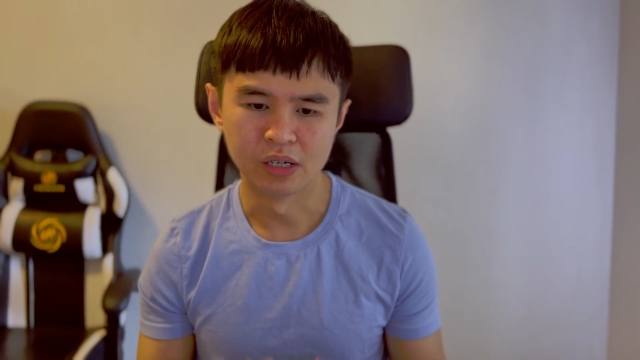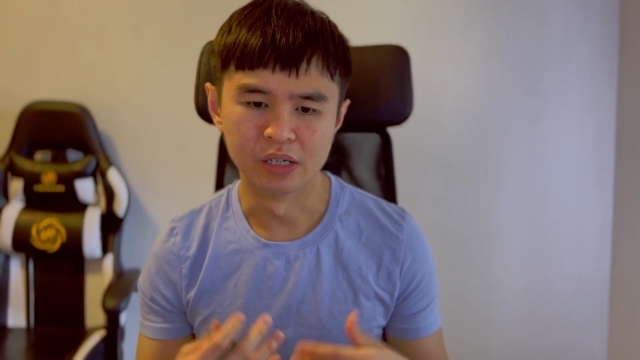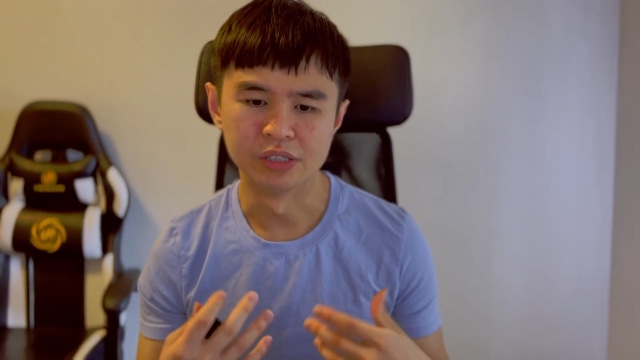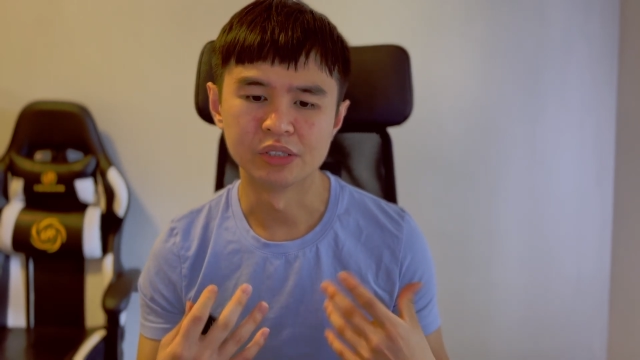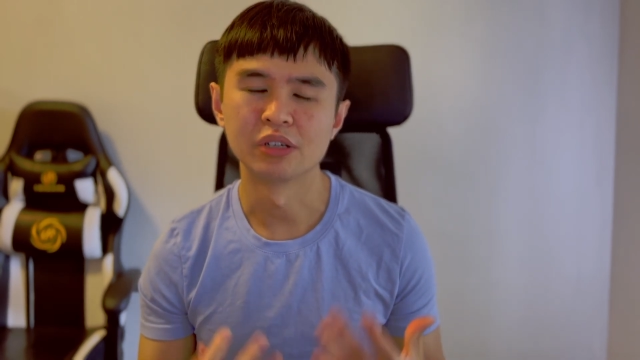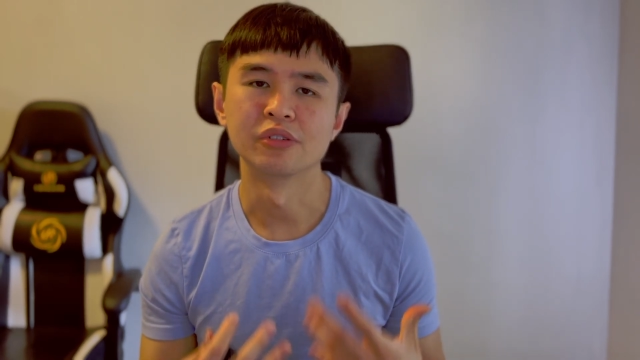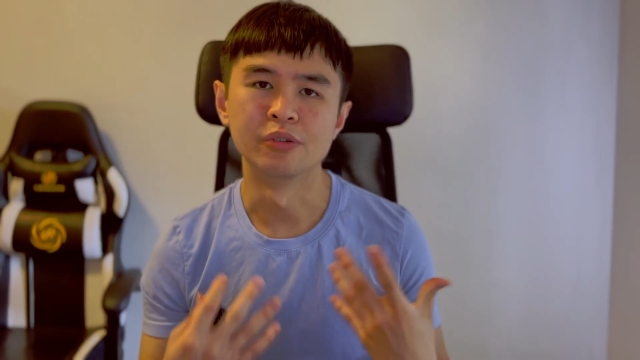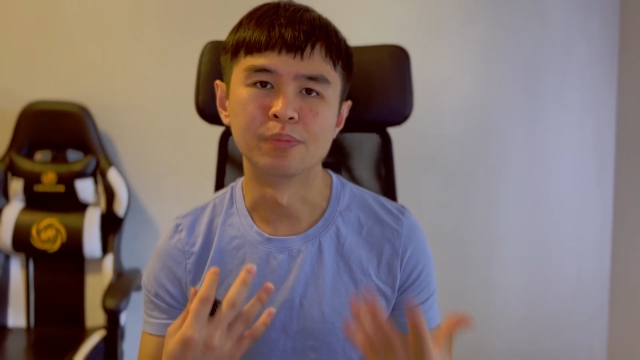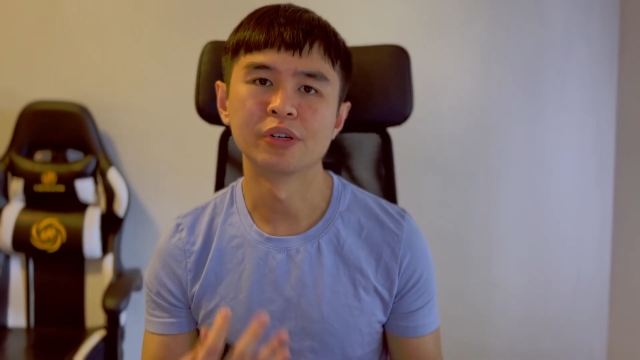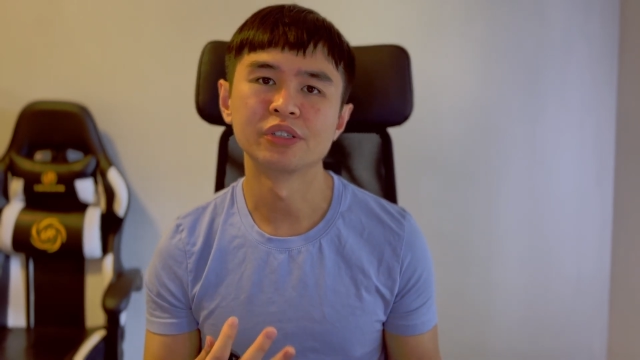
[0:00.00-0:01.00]
I started to
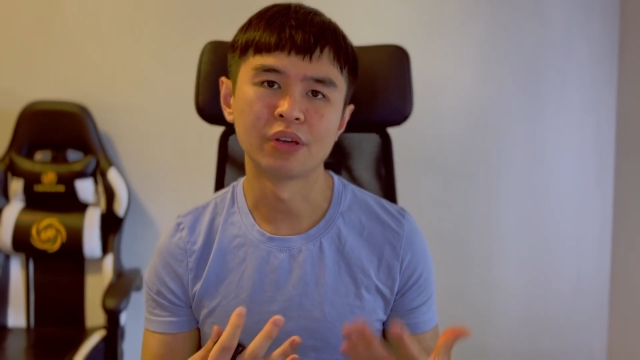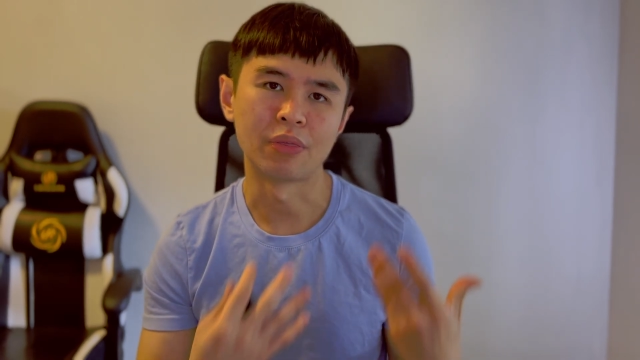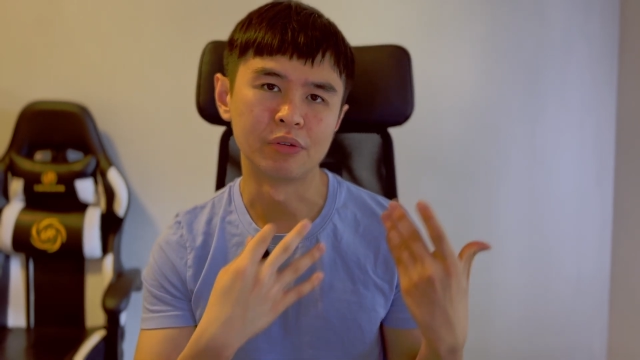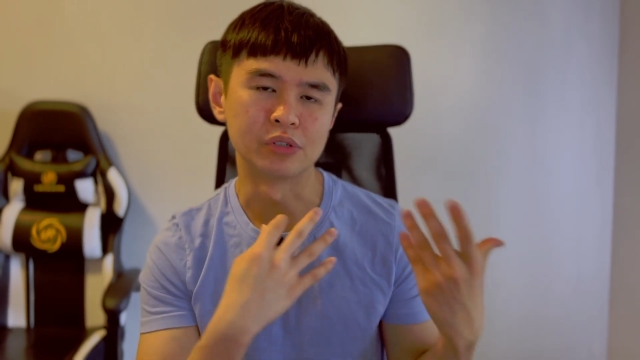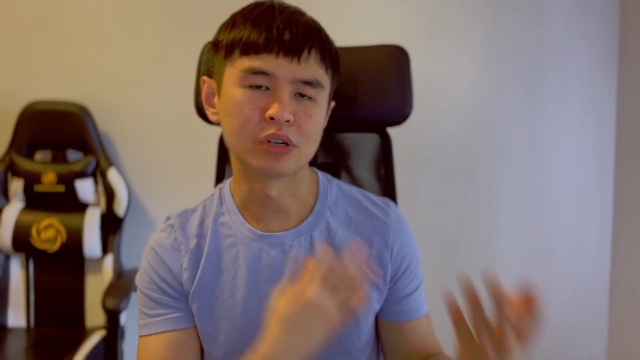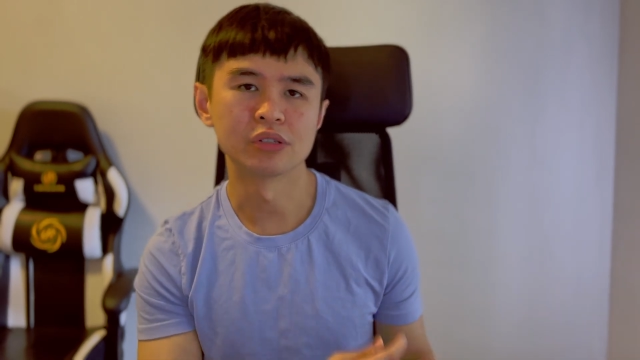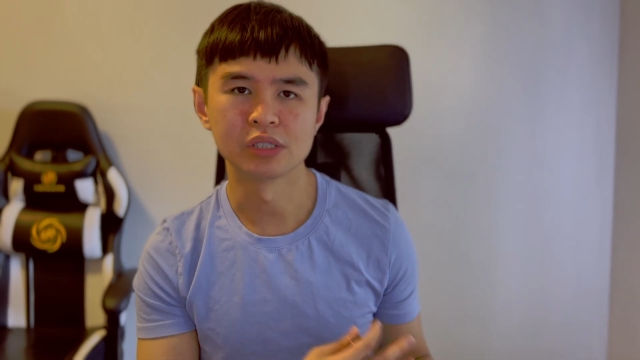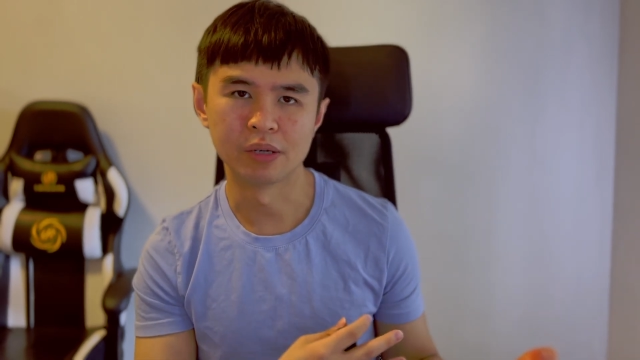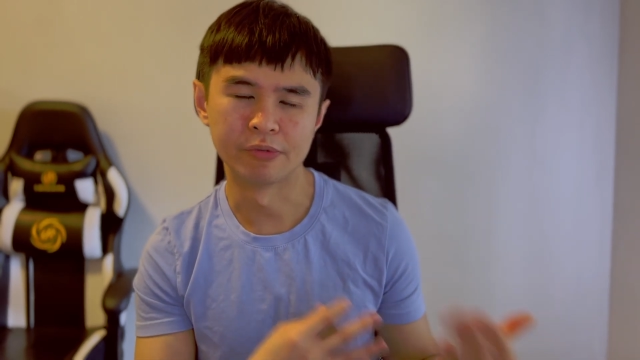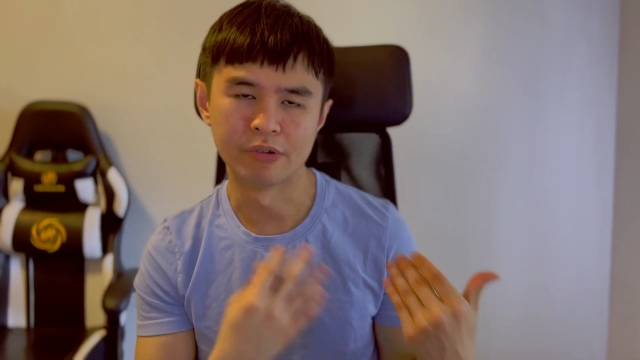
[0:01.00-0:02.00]
appreciate this
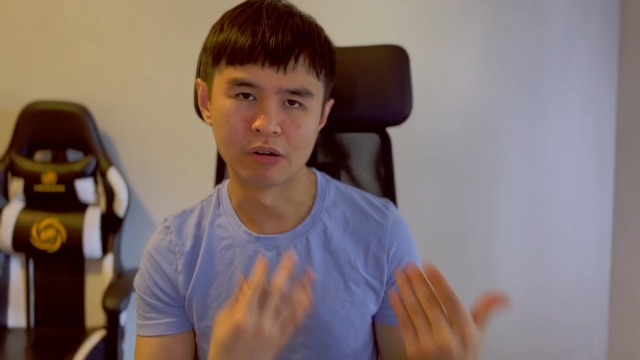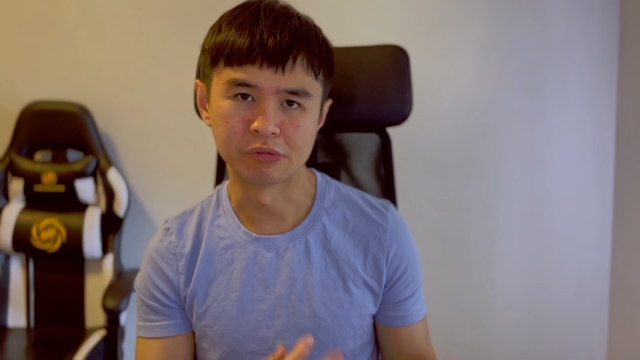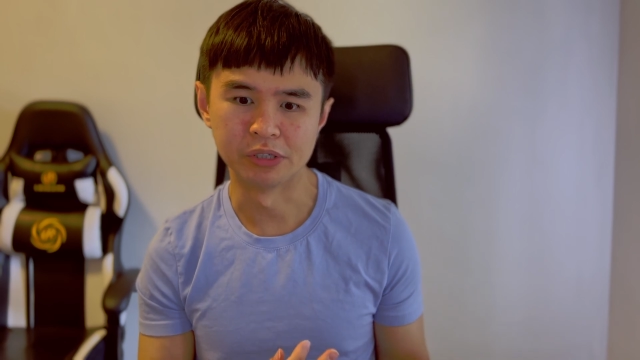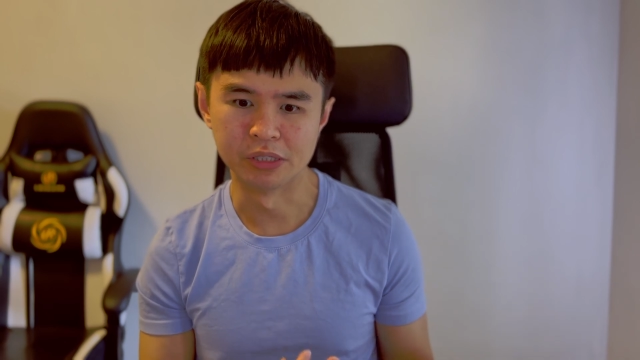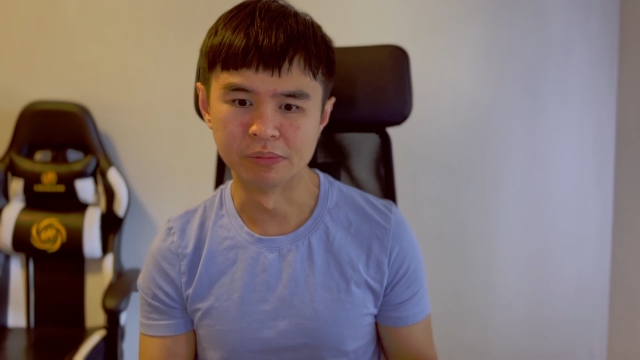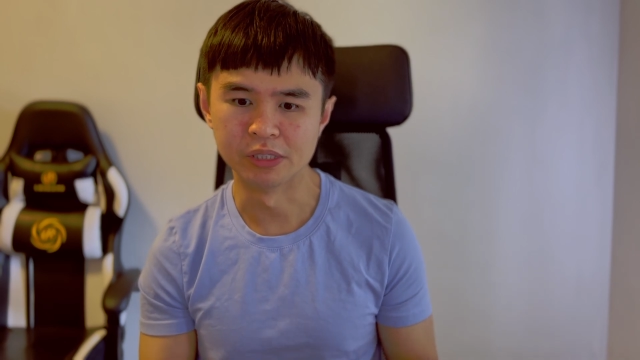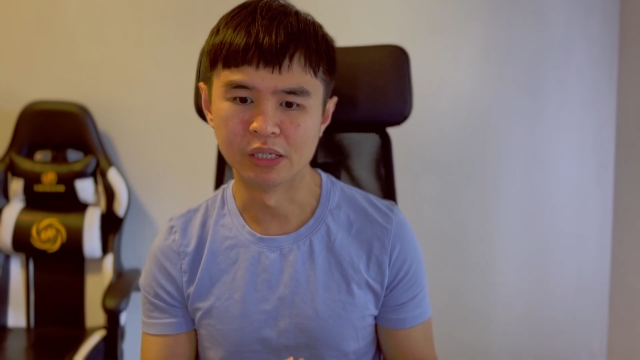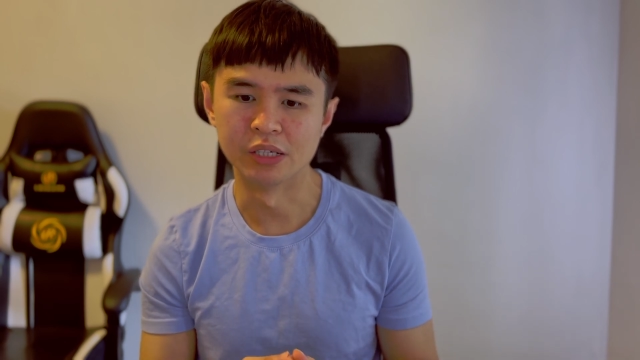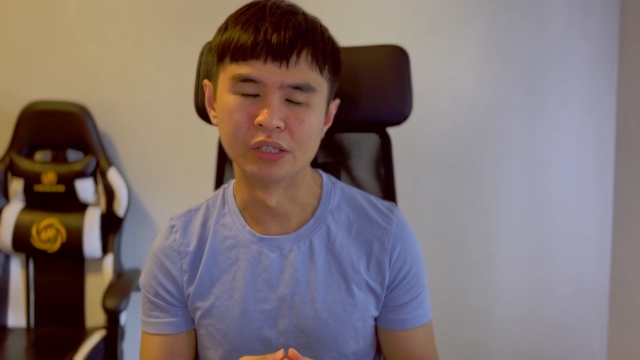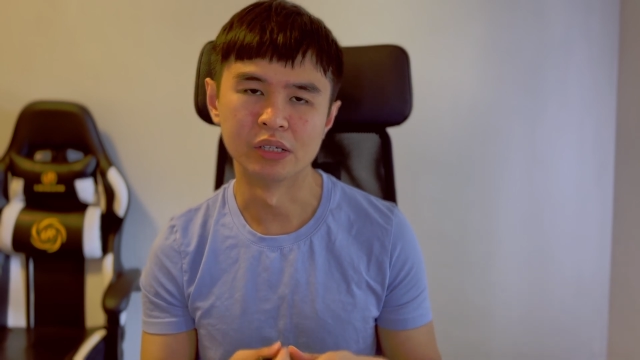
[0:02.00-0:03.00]
concept of algorithms,
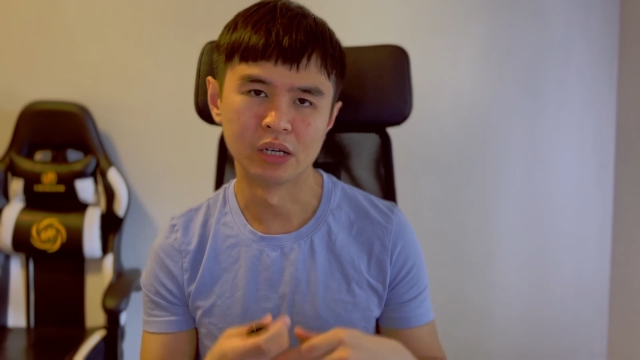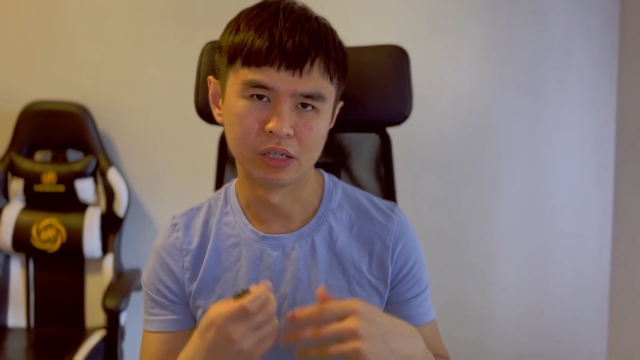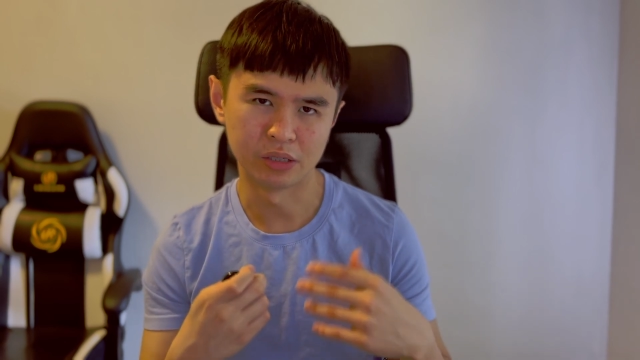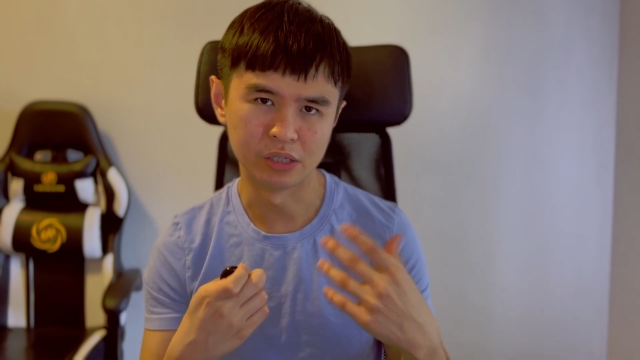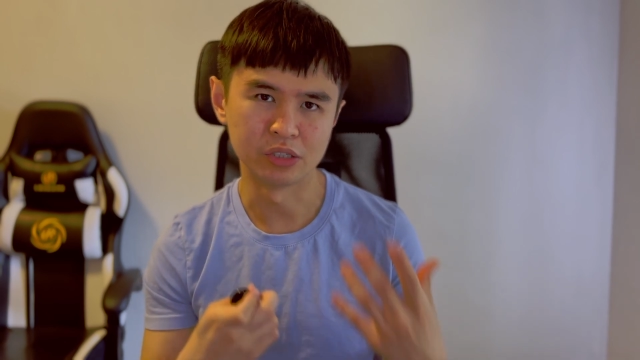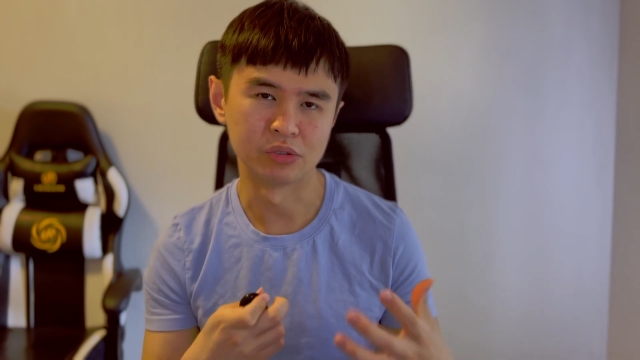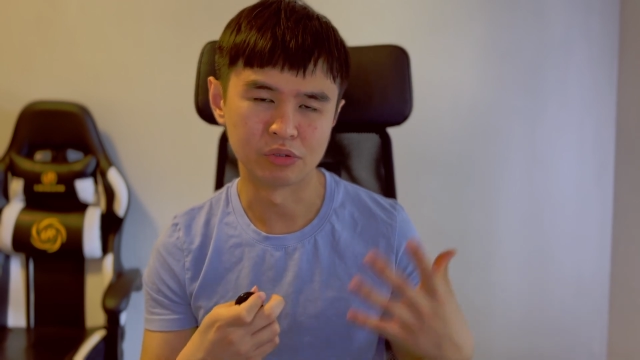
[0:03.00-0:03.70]
and it is